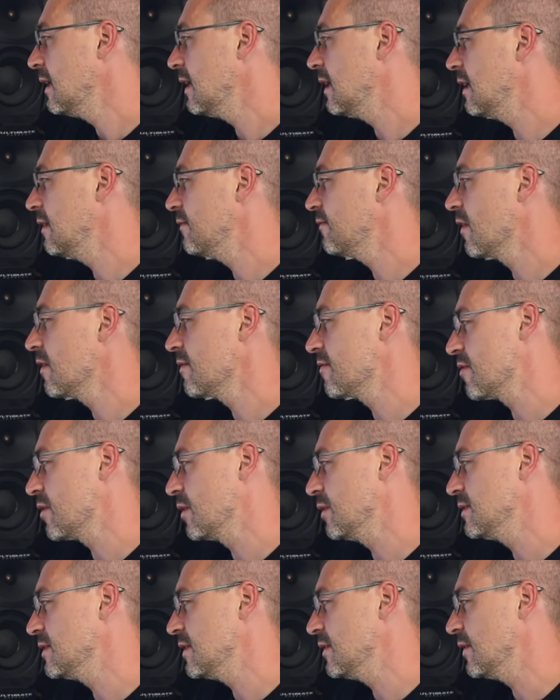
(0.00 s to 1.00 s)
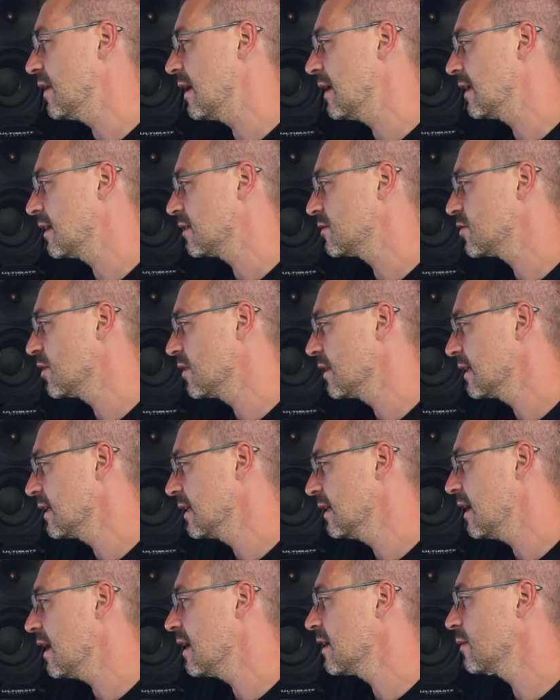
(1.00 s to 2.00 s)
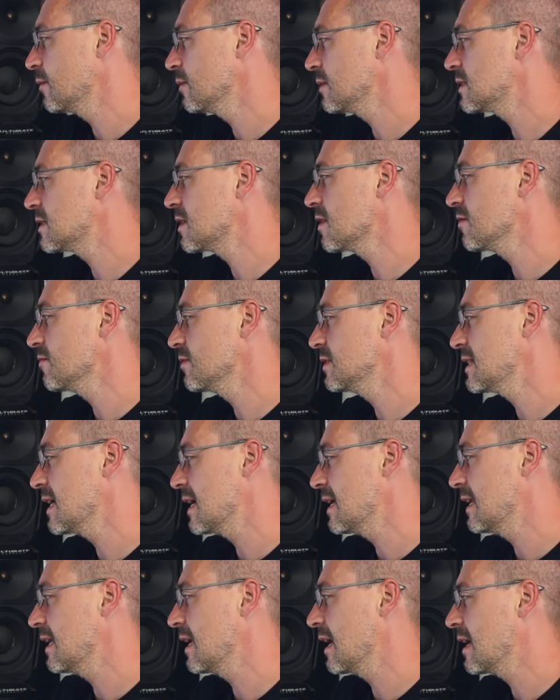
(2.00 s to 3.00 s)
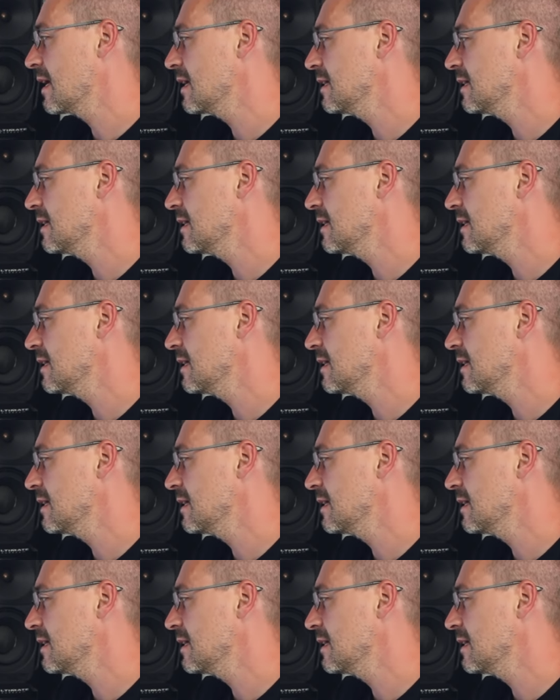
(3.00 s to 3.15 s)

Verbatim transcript: 5302 Electronica, and I will start retaining a